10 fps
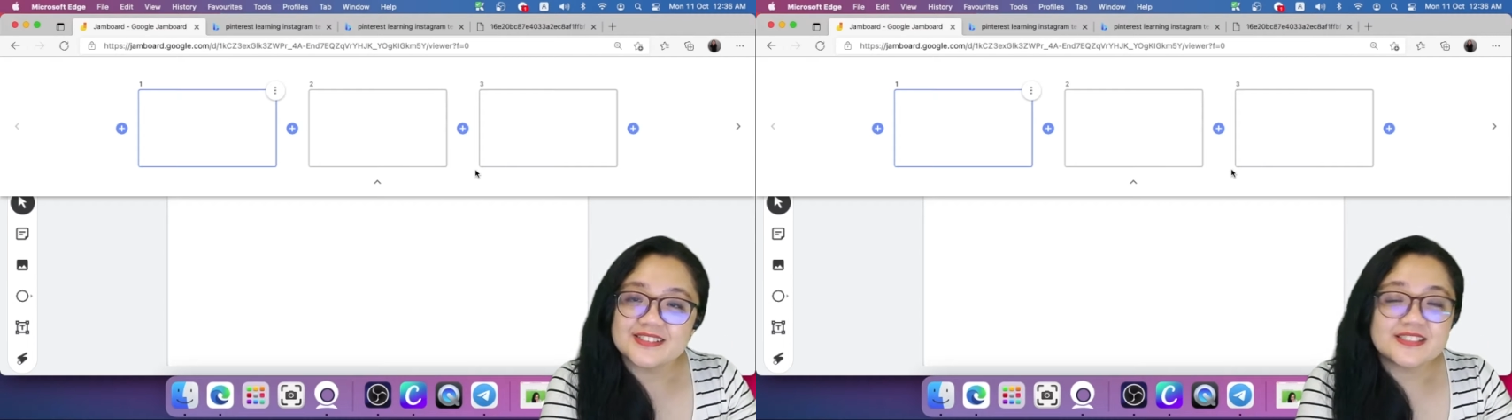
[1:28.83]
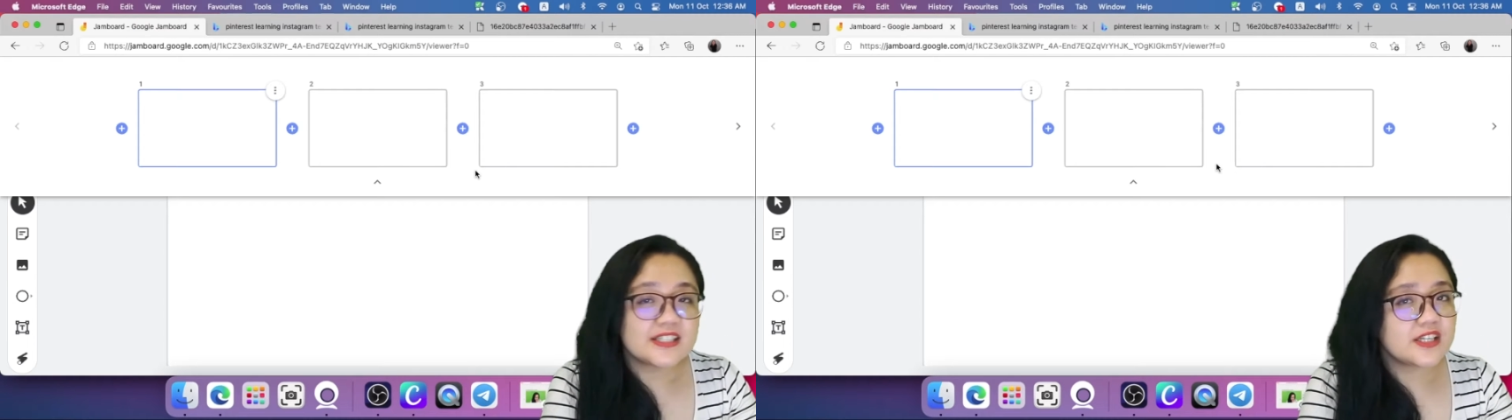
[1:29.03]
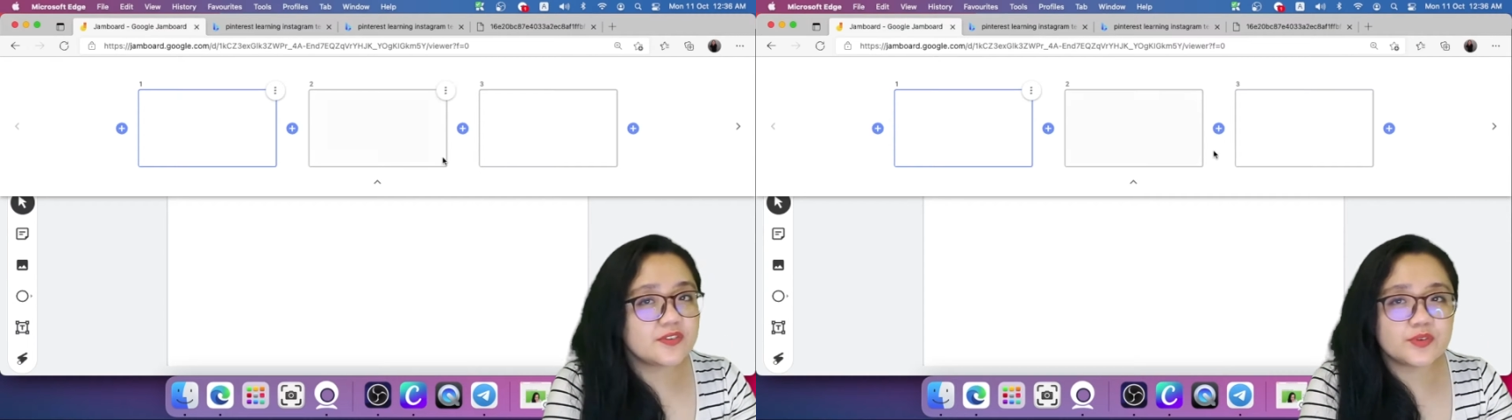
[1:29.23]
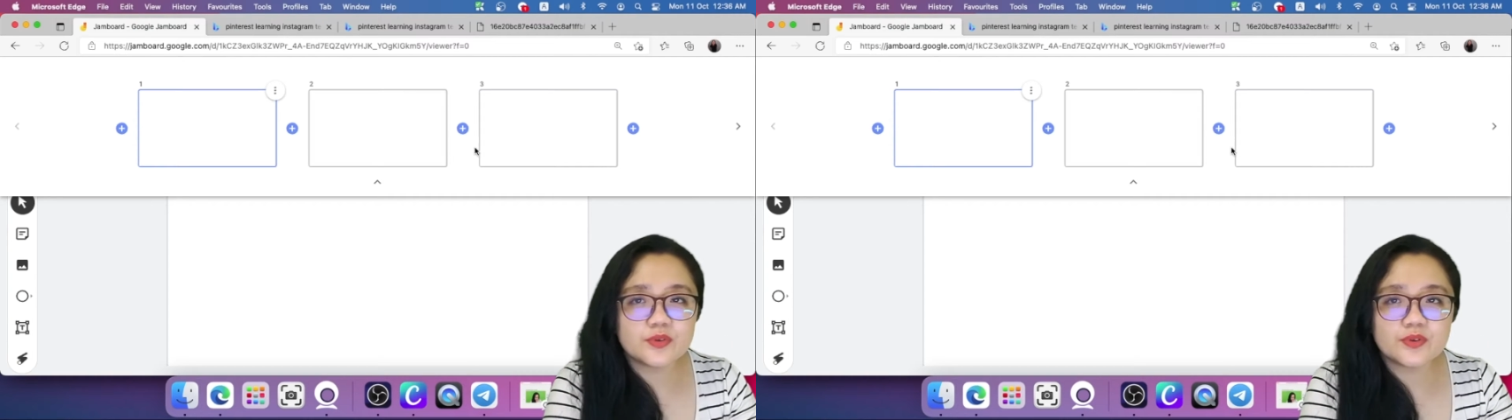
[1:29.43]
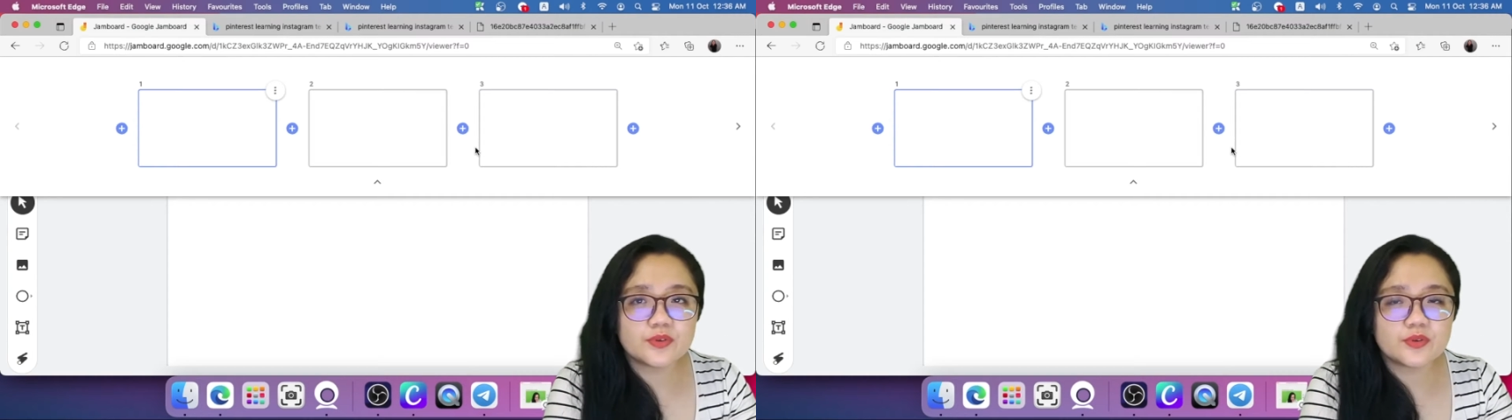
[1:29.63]
If
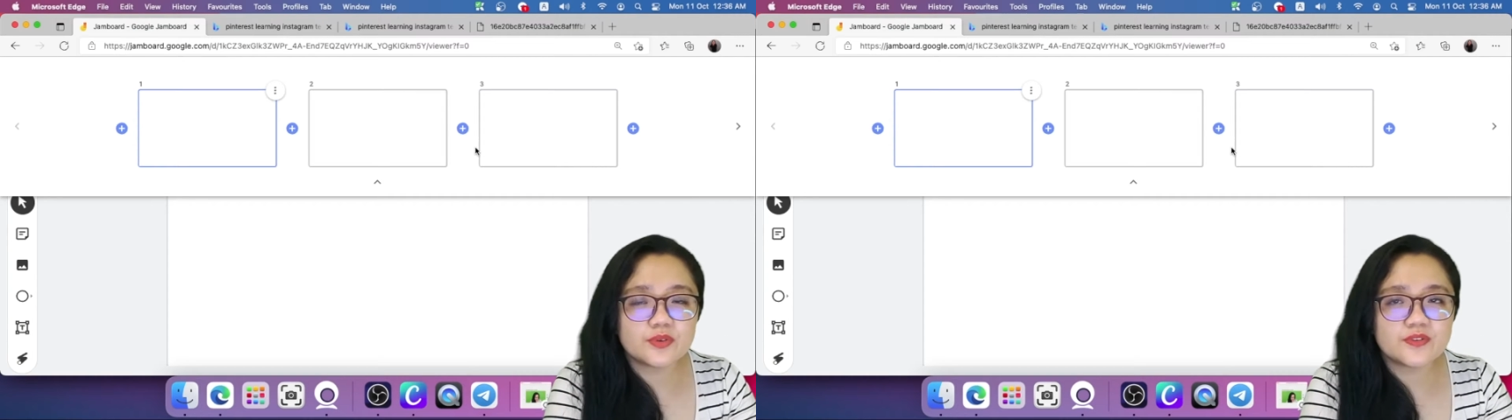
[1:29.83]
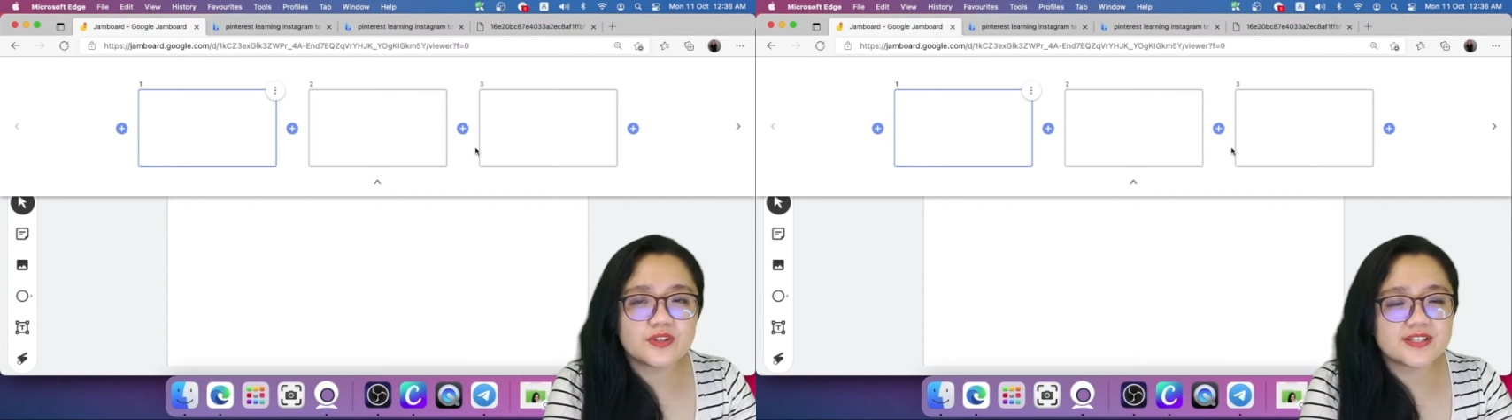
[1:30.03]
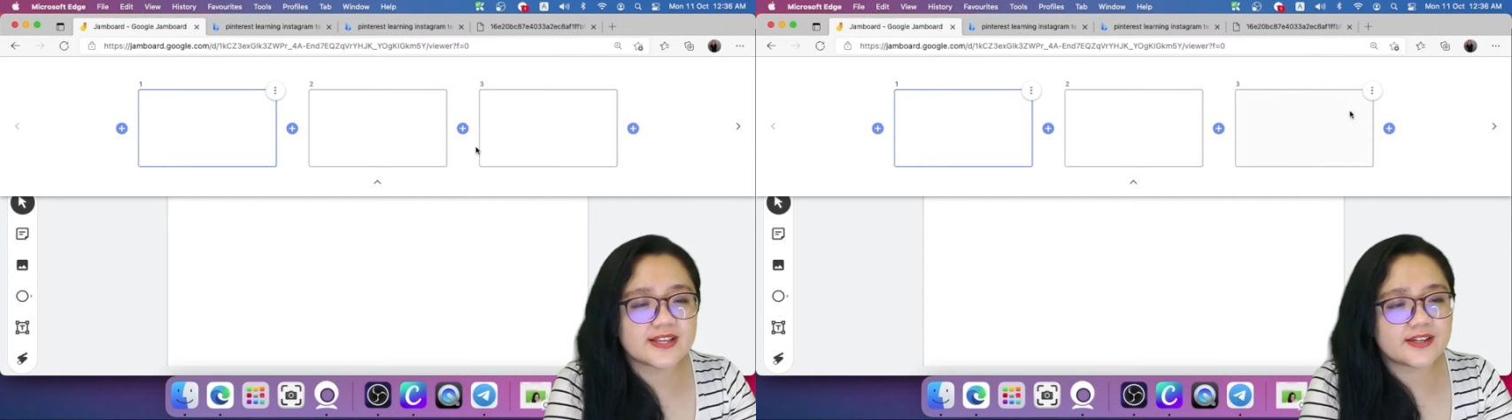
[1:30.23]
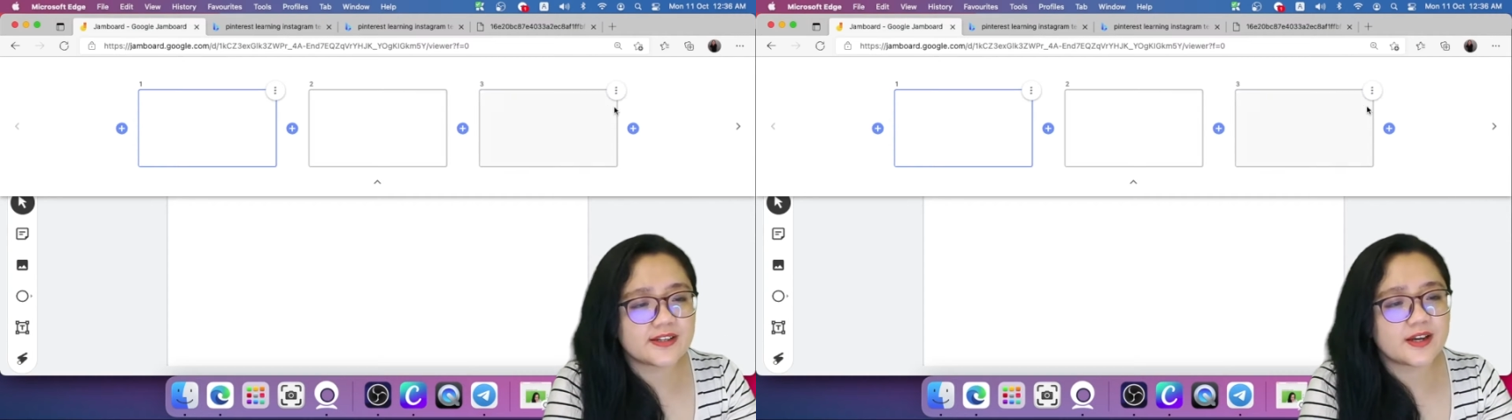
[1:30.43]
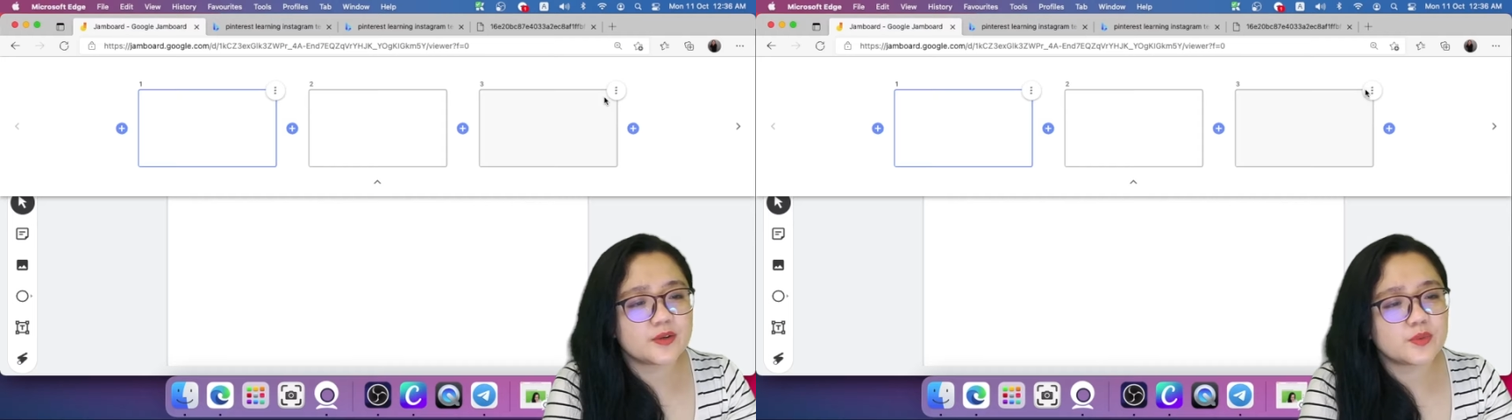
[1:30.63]
you decided that I don't